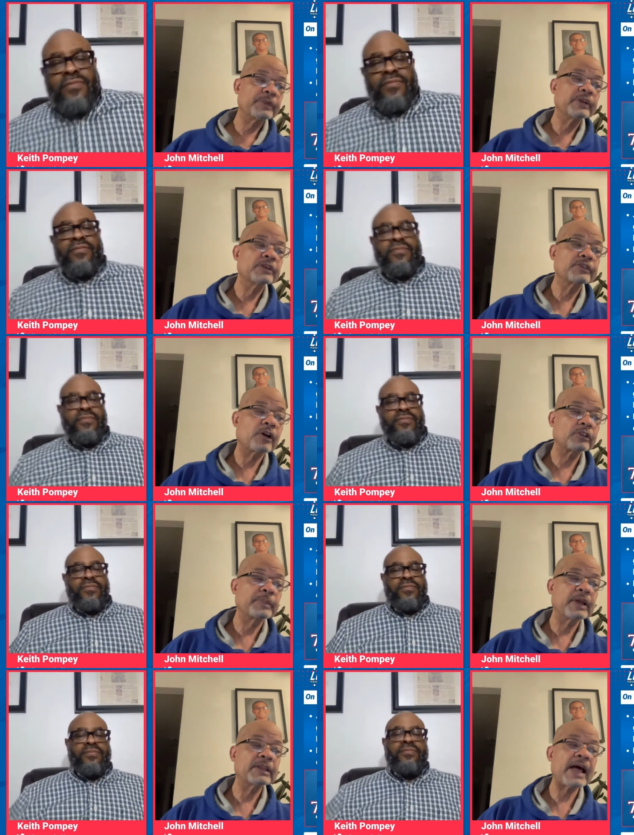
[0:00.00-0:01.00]
Speaker 1: in here and talk
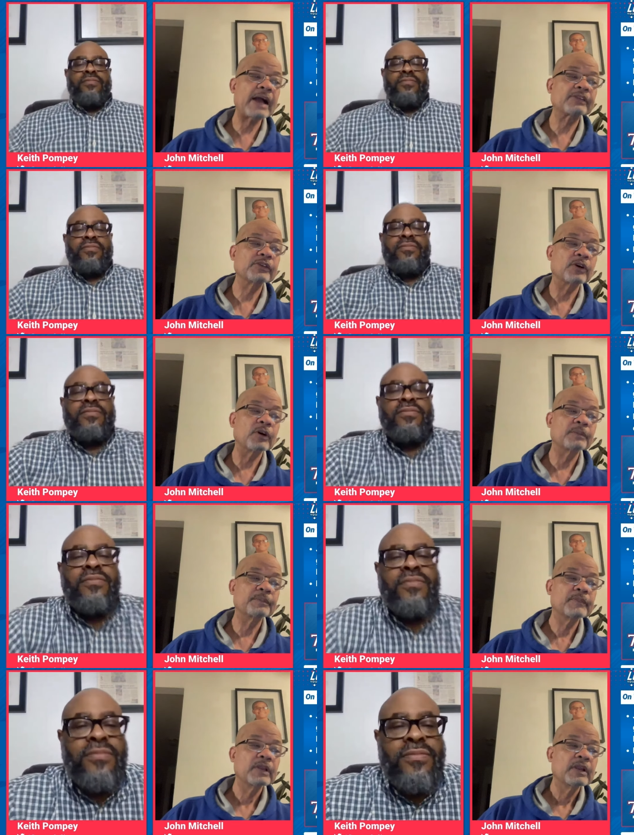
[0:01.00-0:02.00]
about Locked On.
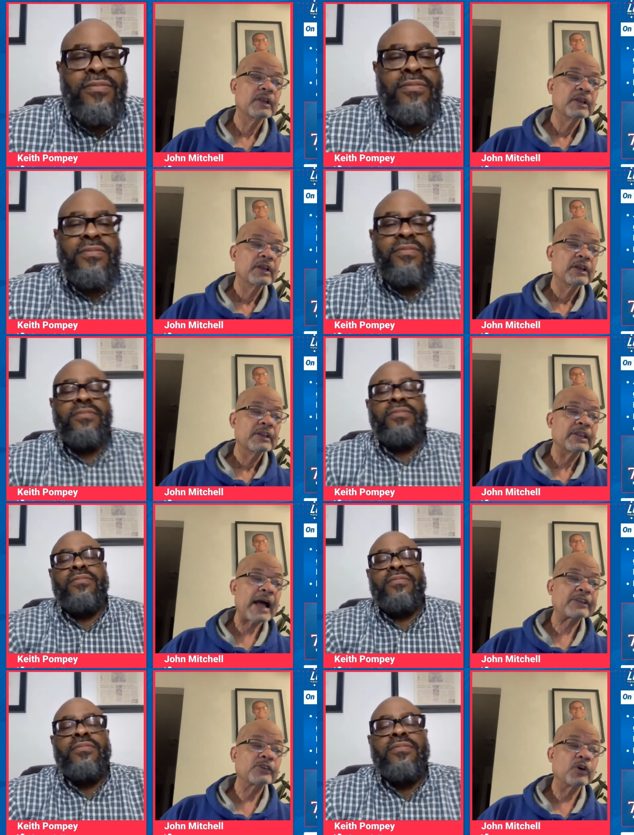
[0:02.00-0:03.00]

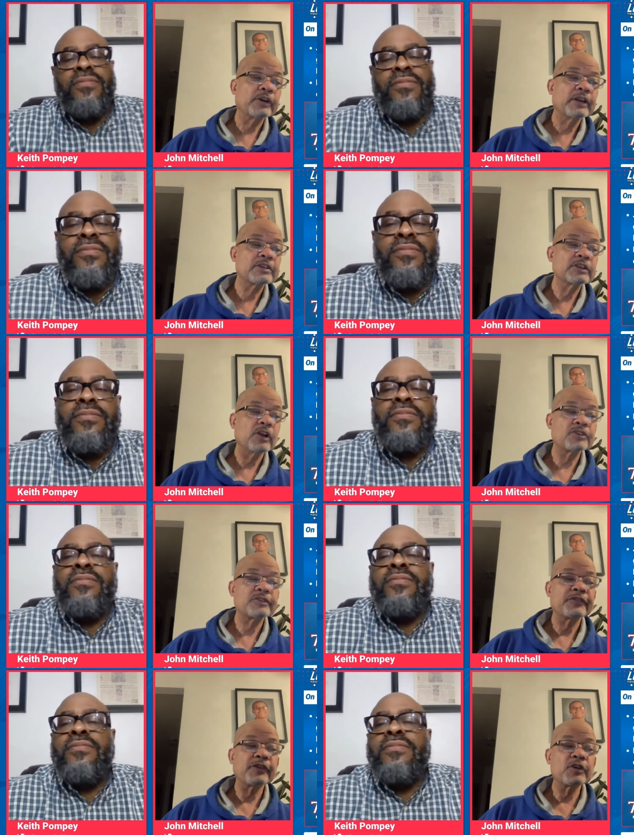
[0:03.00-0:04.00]
Locked On has launched
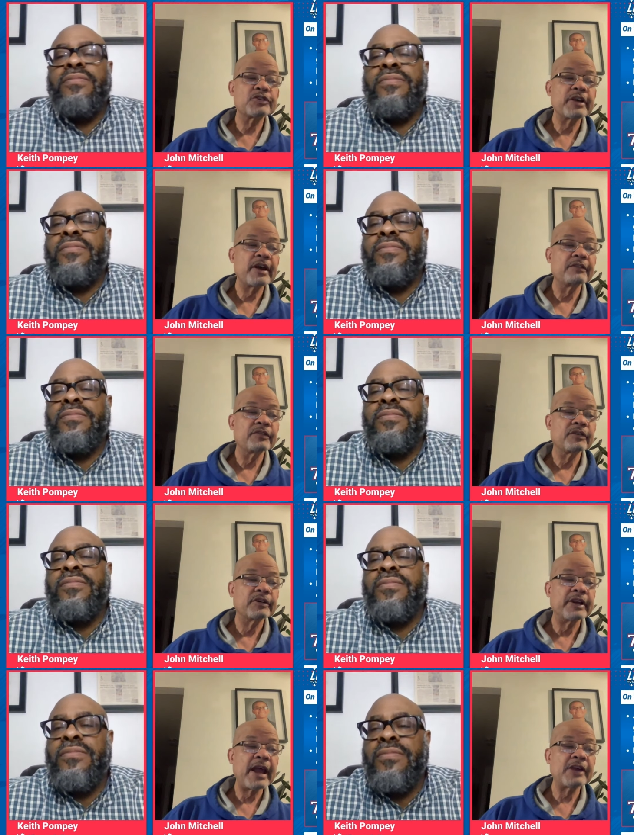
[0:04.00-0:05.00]
the first ever
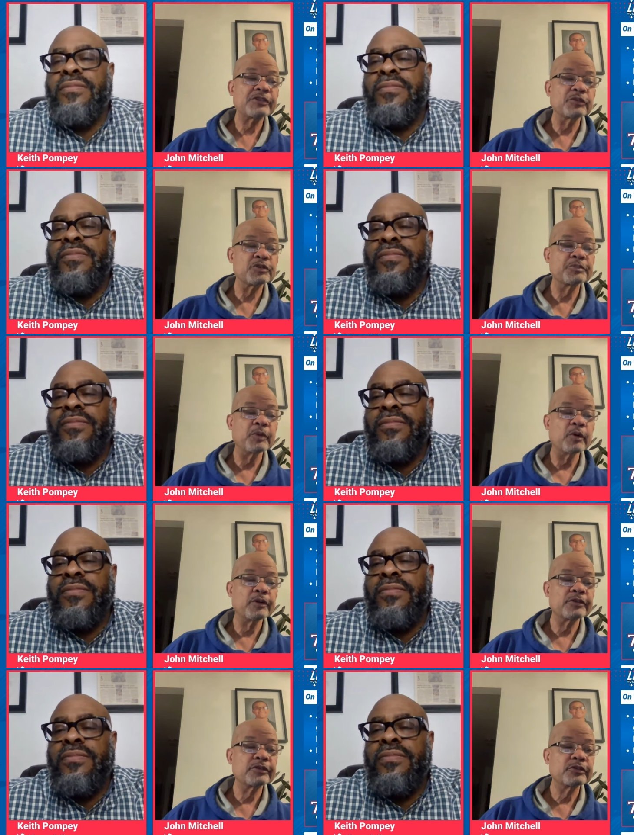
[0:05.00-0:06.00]
national
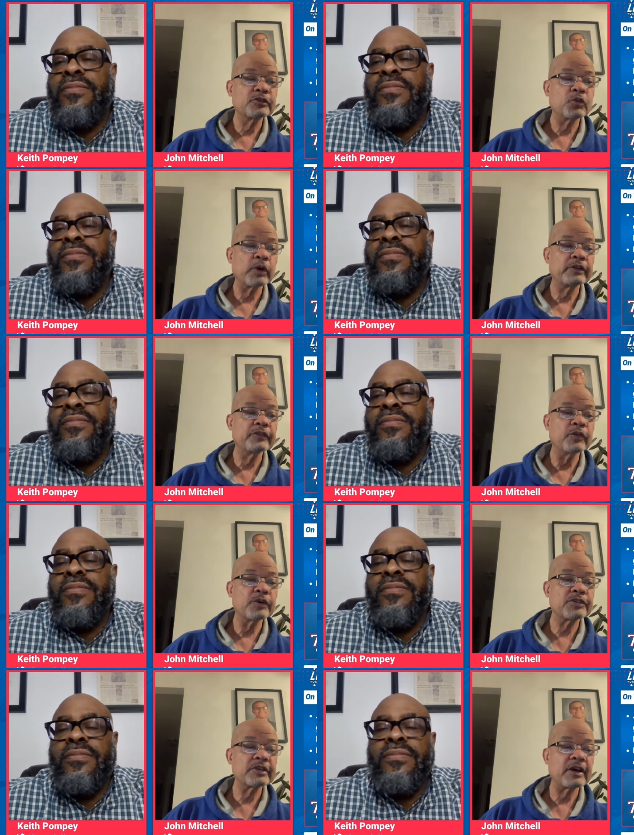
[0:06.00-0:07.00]
sports
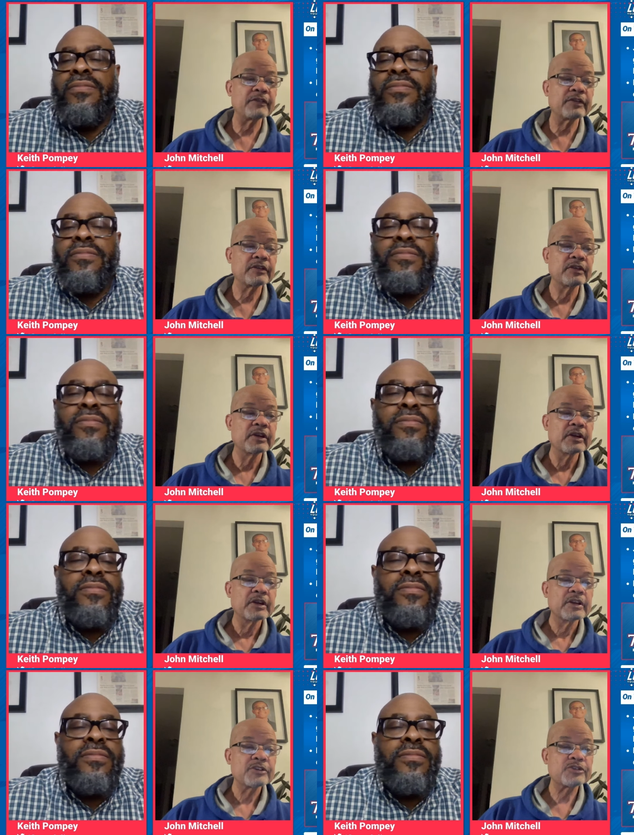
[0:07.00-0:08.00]
24/7
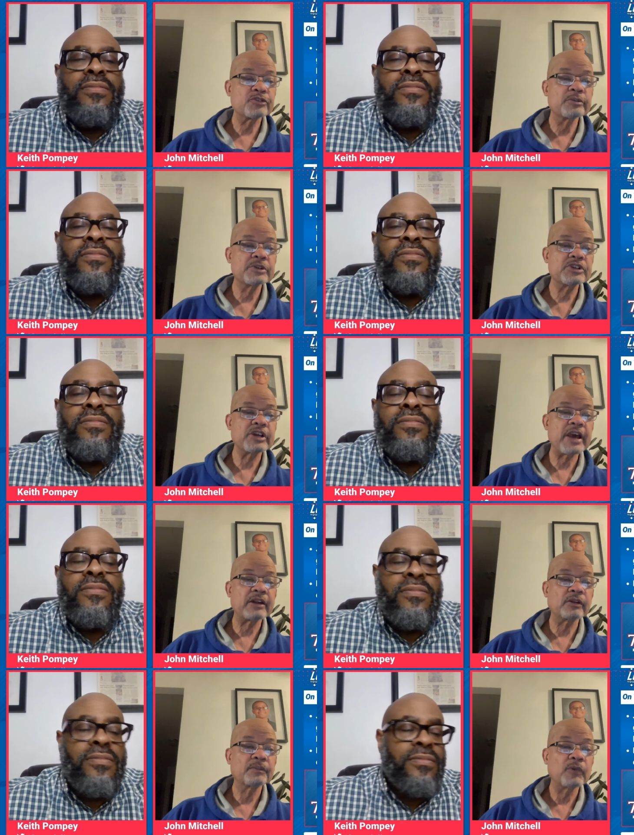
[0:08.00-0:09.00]
streaming
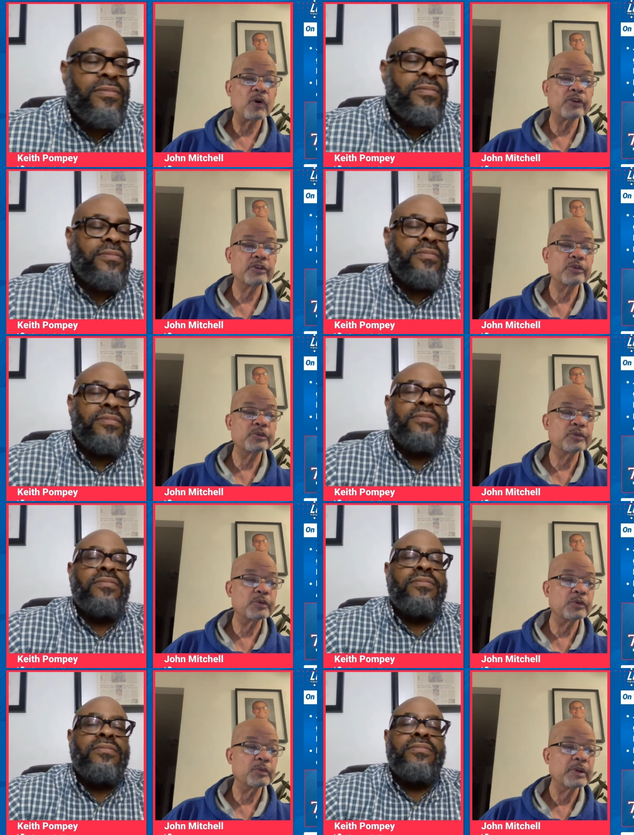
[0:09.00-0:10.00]
channel on
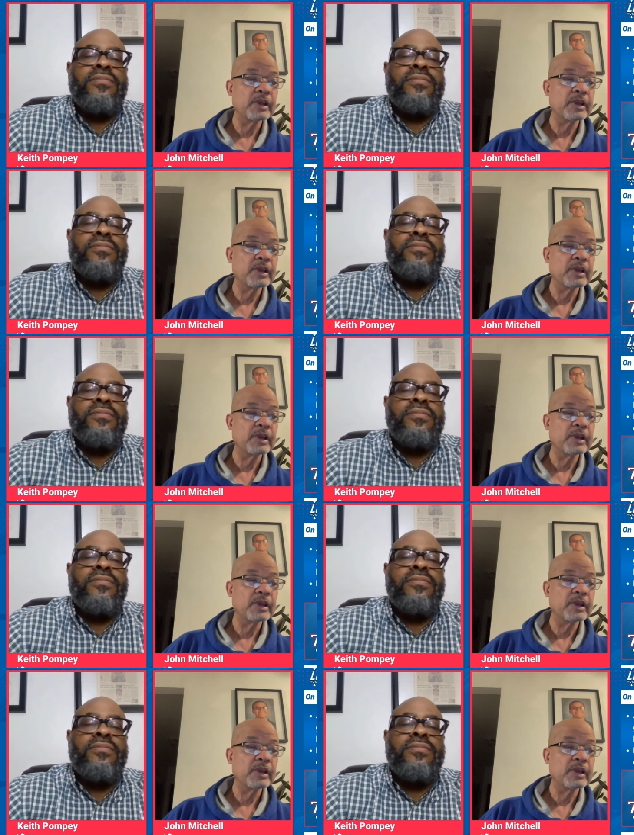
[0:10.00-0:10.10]
YouTube.